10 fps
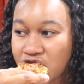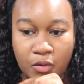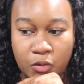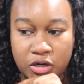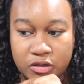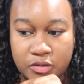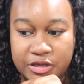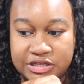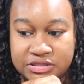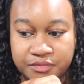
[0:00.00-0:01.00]
I want another
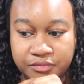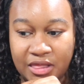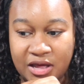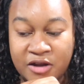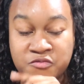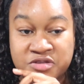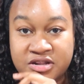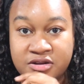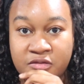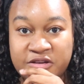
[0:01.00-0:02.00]
piece. I don't need
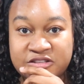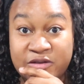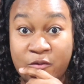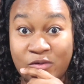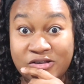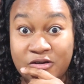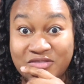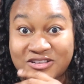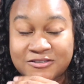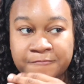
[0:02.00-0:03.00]
another piece, but I want another
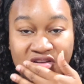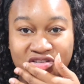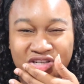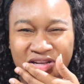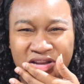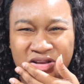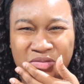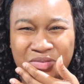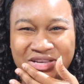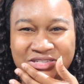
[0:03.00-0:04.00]
piece. Should I get
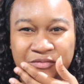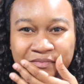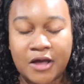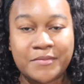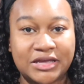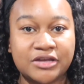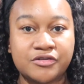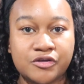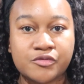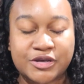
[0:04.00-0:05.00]
another piece? I might get
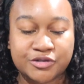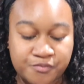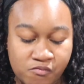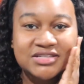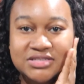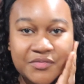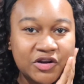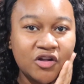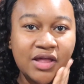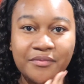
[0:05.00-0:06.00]
another piece. To sum
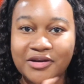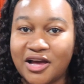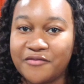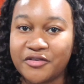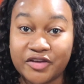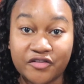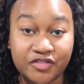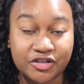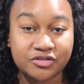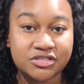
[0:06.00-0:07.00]
it all up, I'm very
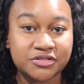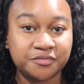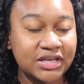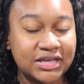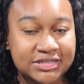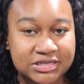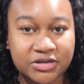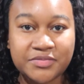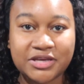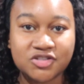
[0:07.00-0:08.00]
confused. It's going
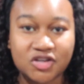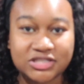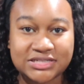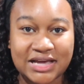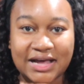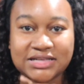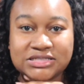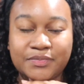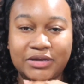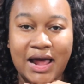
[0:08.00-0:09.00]
to be a daunting
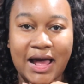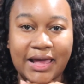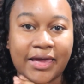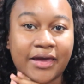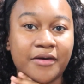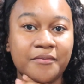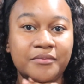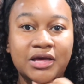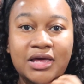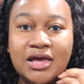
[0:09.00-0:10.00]
task, but I
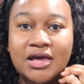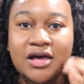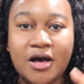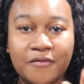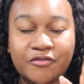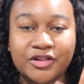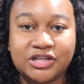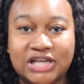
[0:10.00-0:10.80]
am up for the